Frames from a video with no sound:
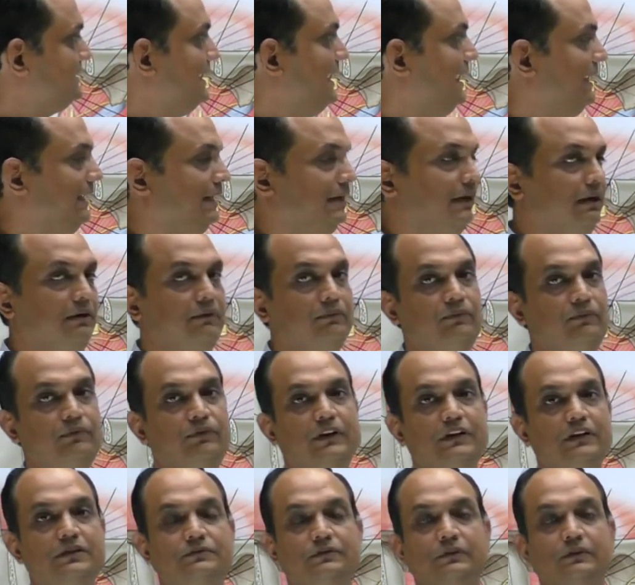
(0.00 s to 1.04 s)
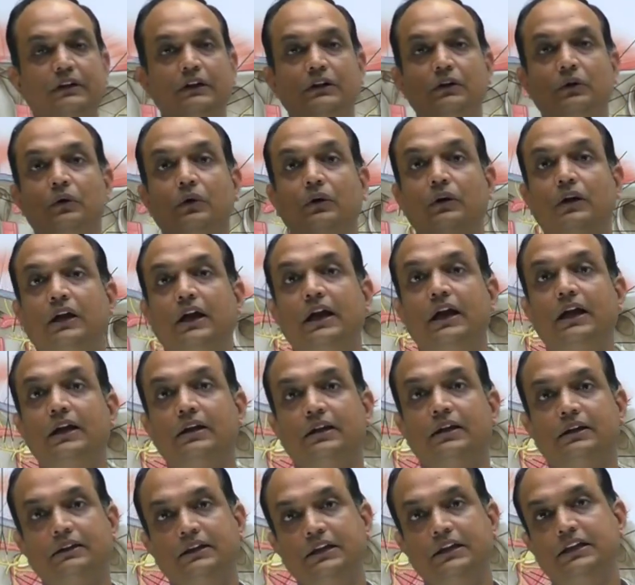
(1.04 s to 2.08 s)
diagram first we will
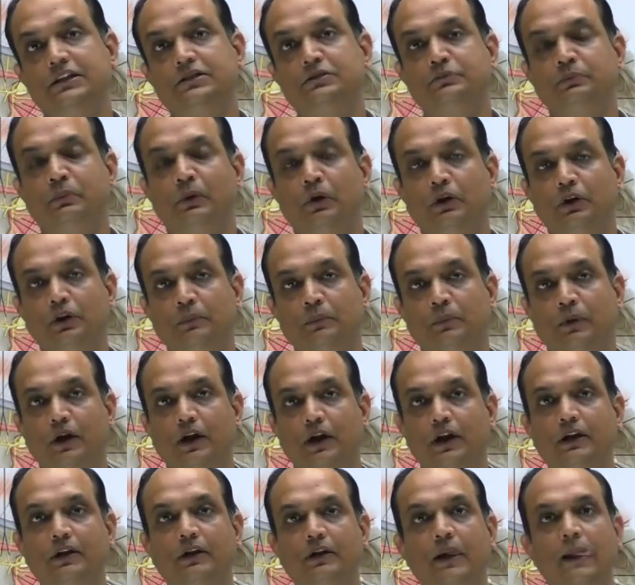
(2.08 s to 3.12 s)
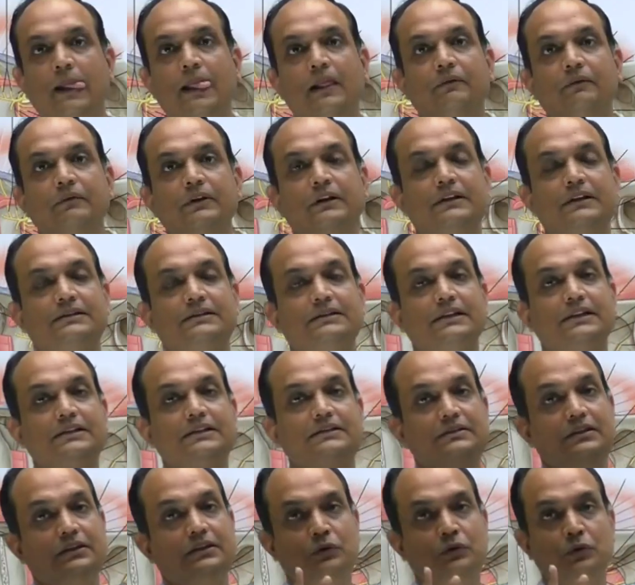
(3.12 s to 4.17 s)
locate these bony point we
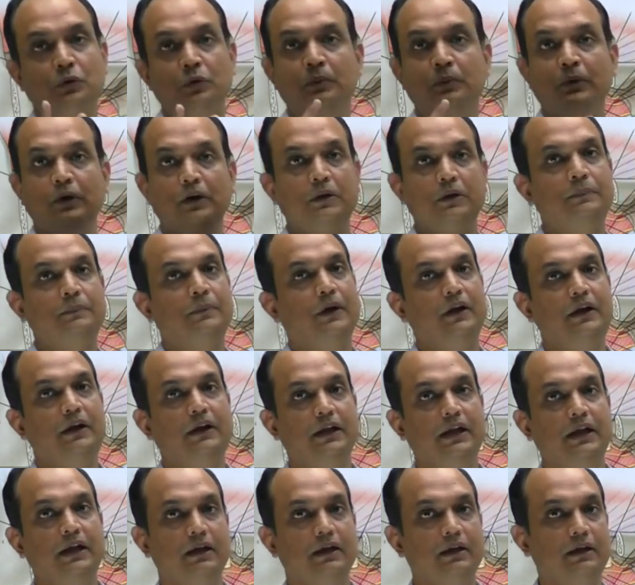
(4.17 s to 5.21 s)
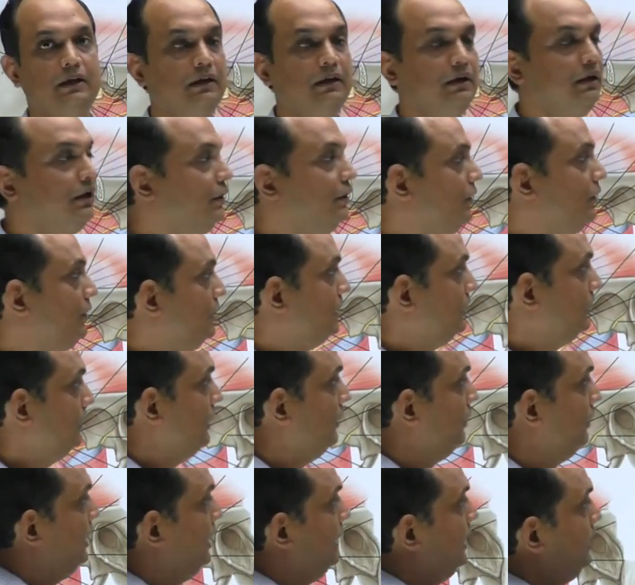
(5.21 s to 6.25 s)
discussed the two bony point here.
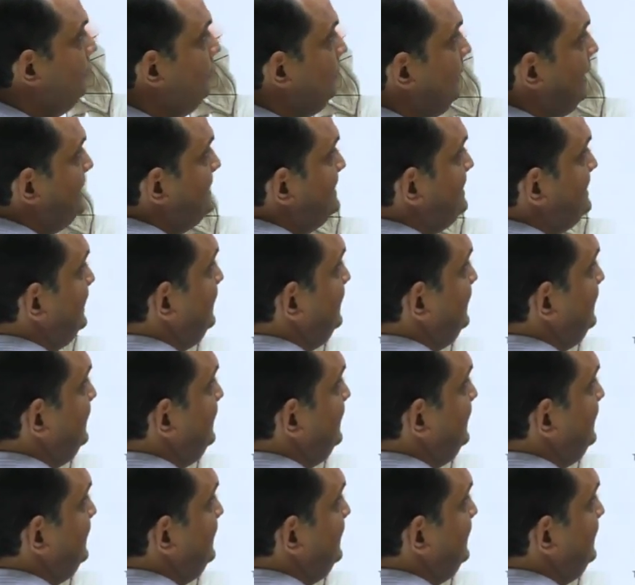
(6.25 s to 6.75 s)
Now here you can